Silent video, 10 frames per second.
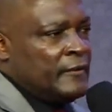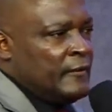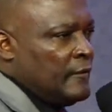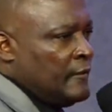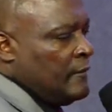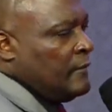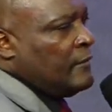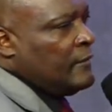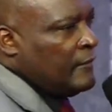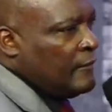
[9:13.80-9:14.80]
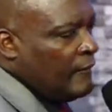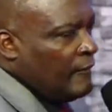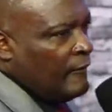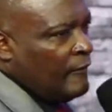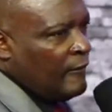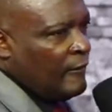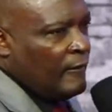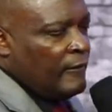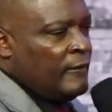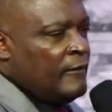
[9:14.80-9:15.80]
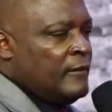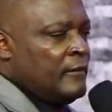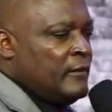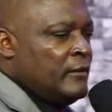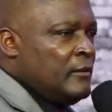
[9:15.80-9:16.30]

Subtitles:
Nothing is said.